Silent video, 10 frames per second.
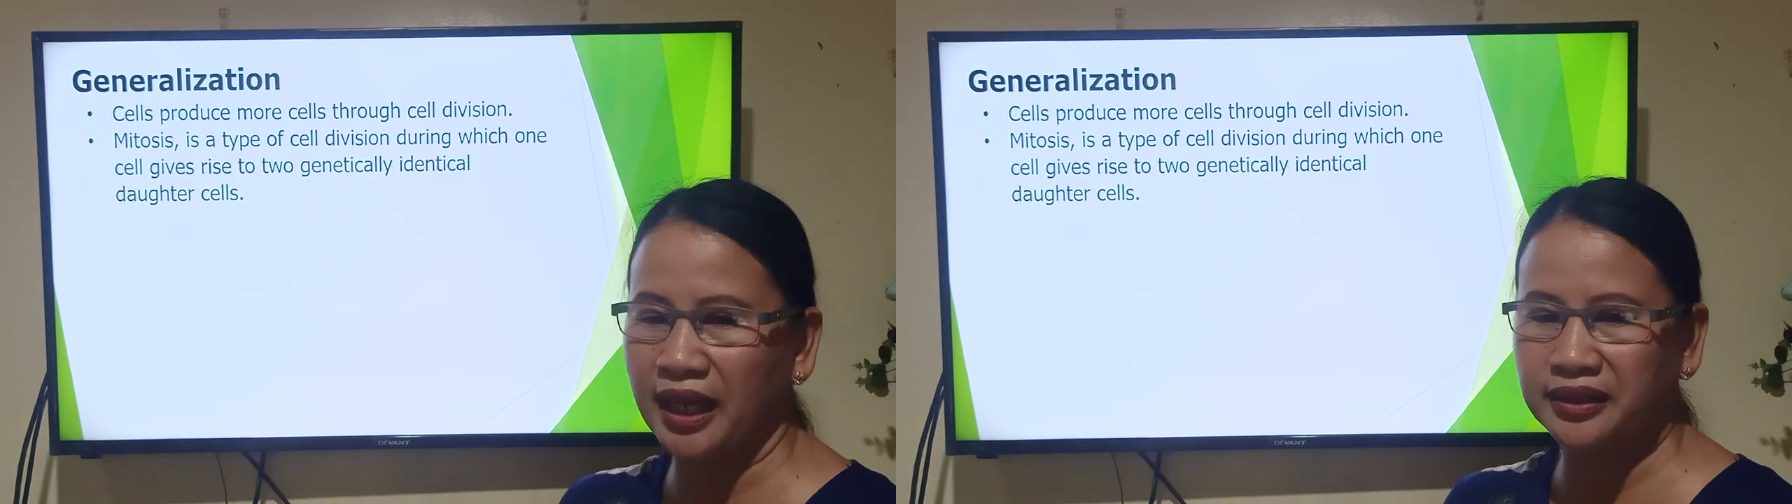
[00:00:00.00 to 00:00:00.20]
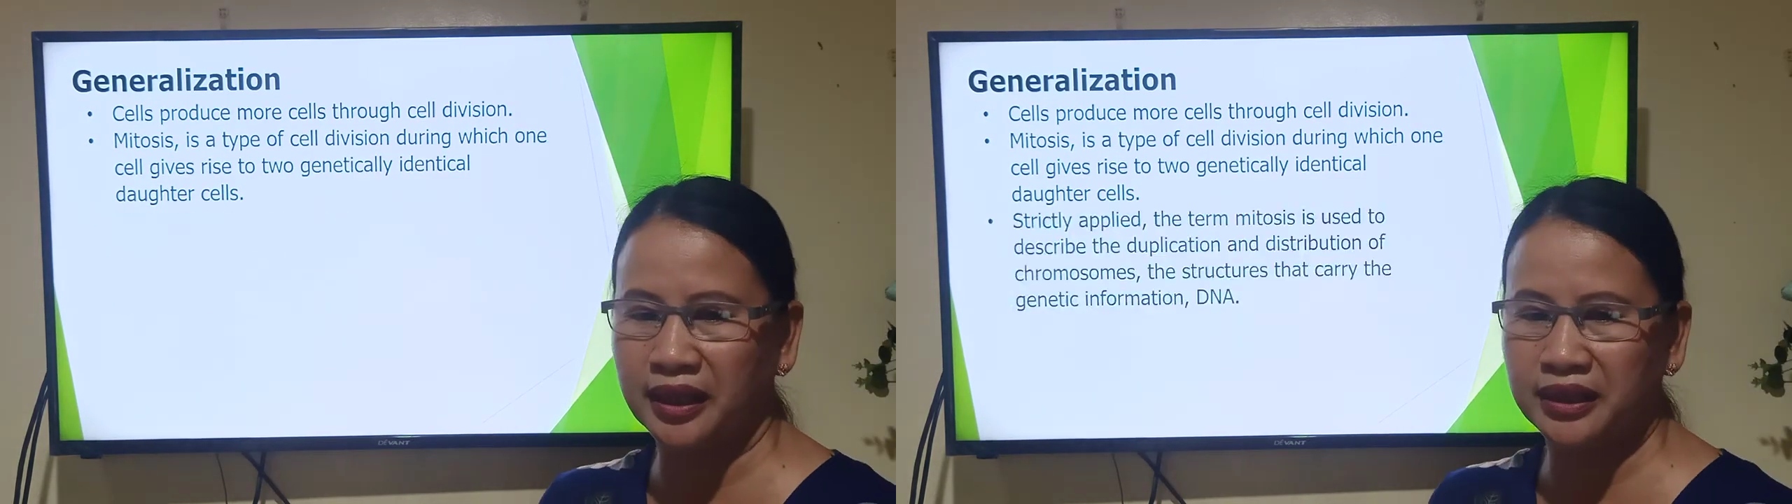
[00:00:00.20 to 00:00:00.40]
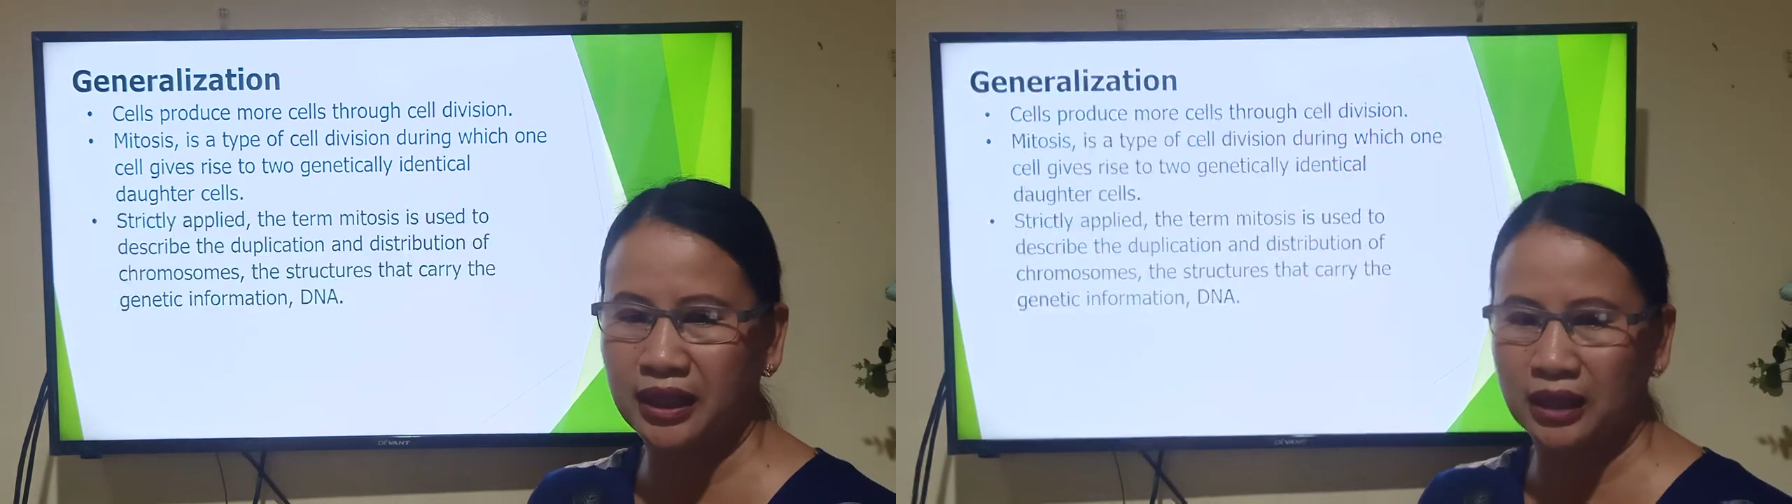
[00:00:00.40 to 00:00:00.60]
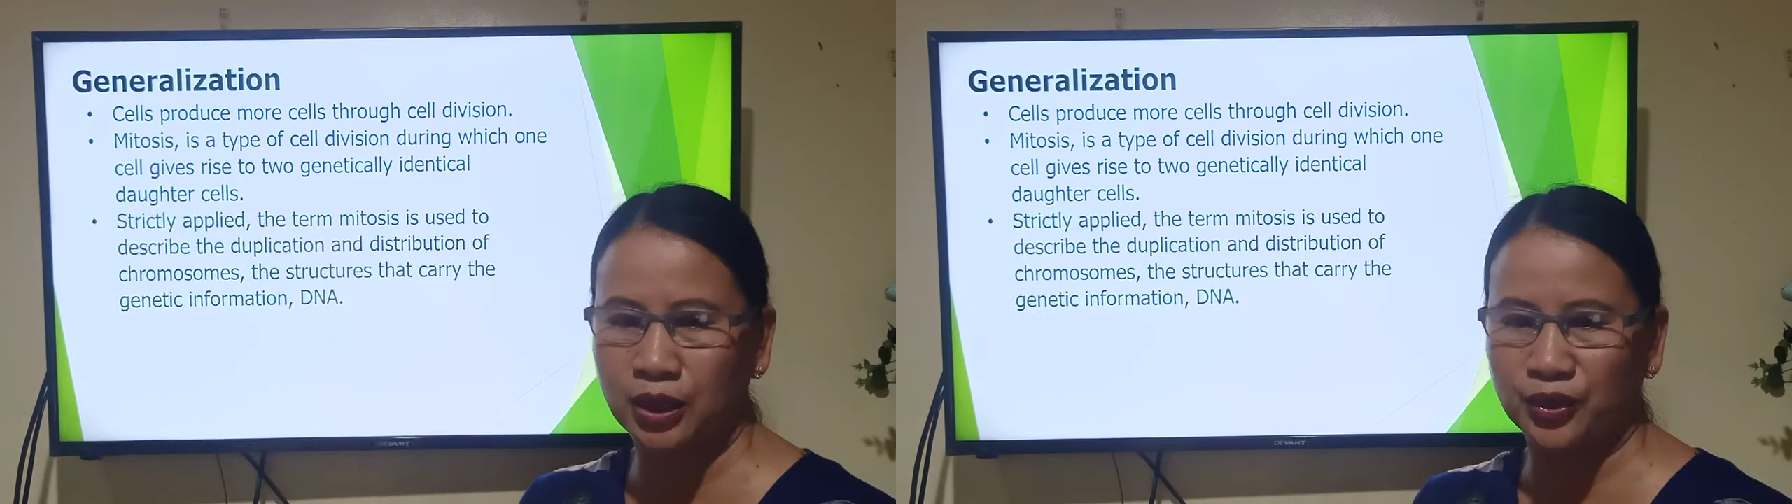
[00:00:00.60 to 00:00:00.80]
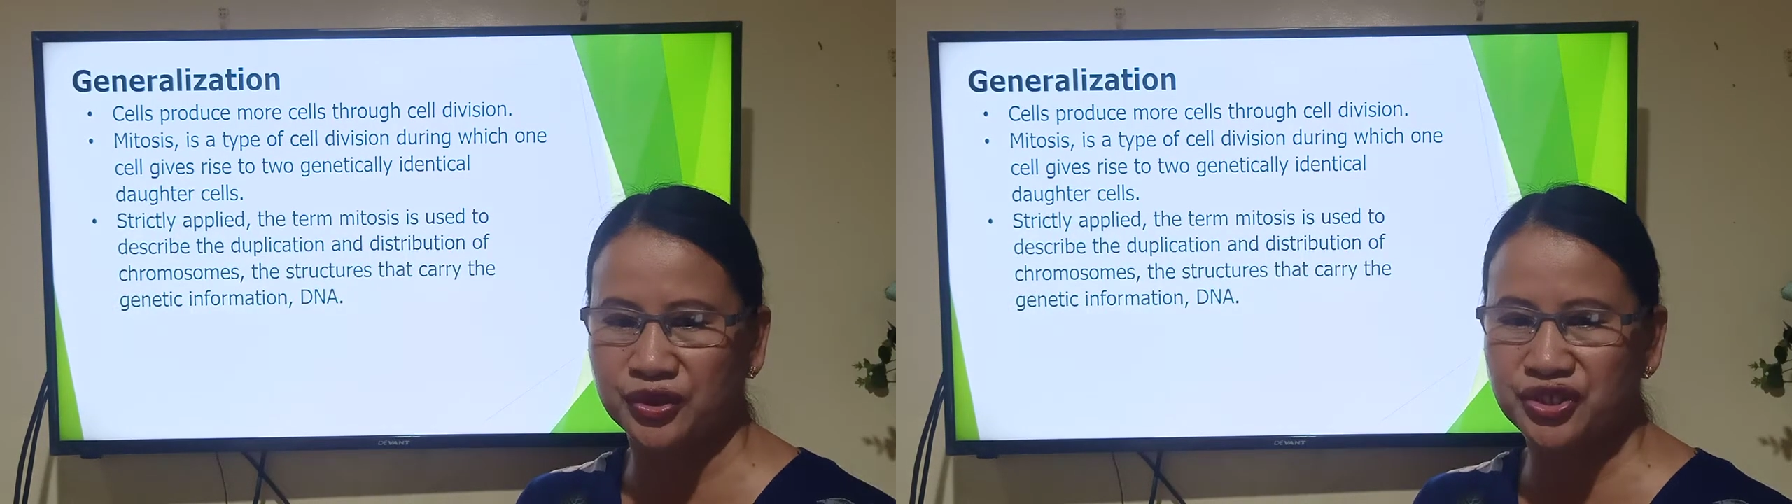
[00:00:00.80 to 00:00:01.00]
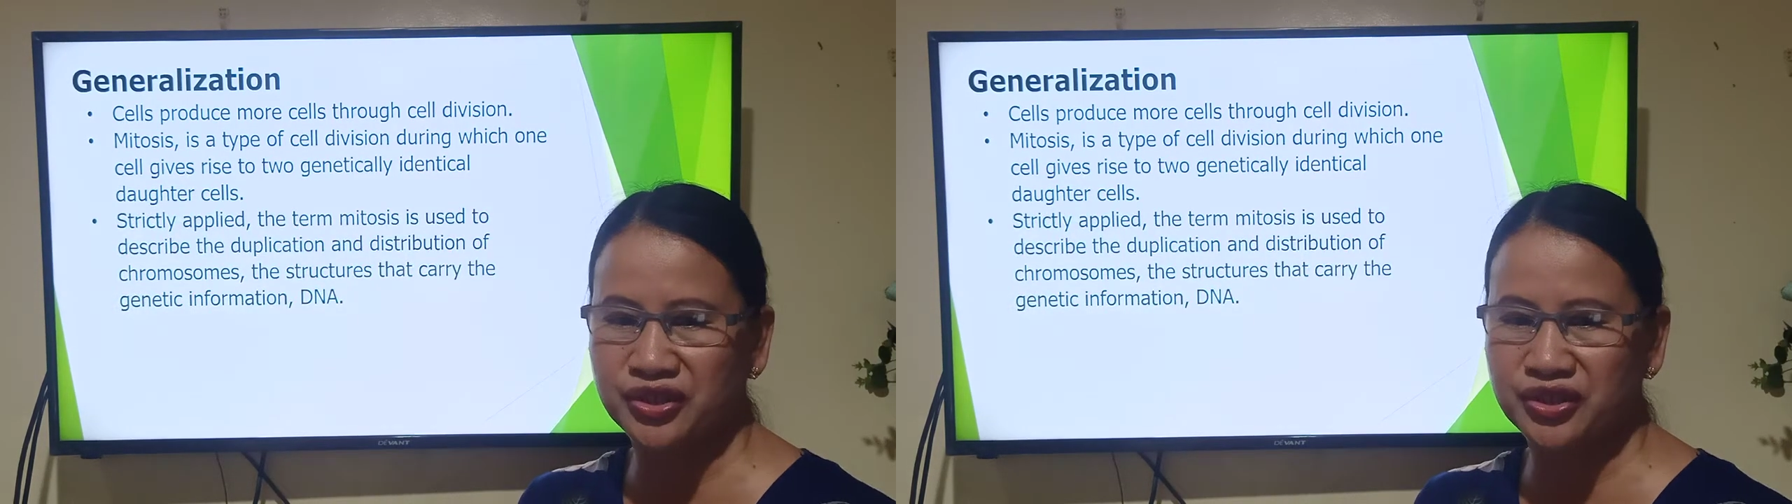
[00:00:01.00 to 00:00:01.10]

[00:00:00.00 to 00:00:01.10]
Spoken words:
identical daughter